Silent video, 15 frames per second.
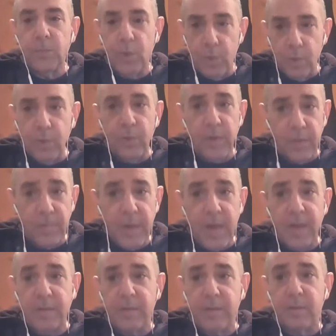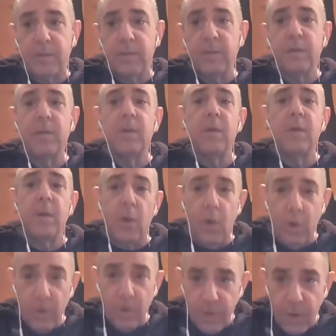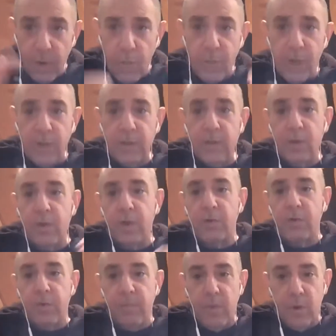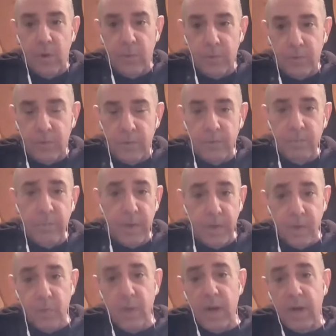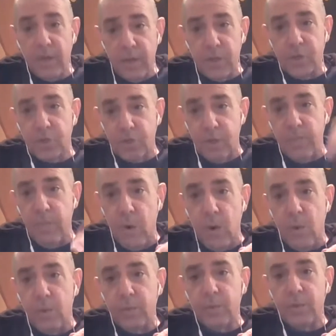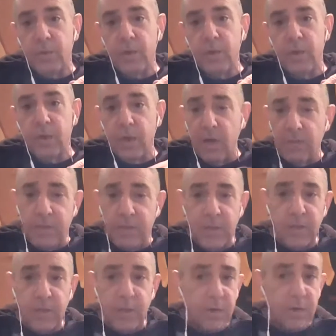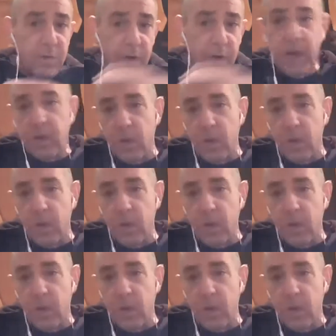to do the best, although we are doing remote. By the way, this remote gives us a great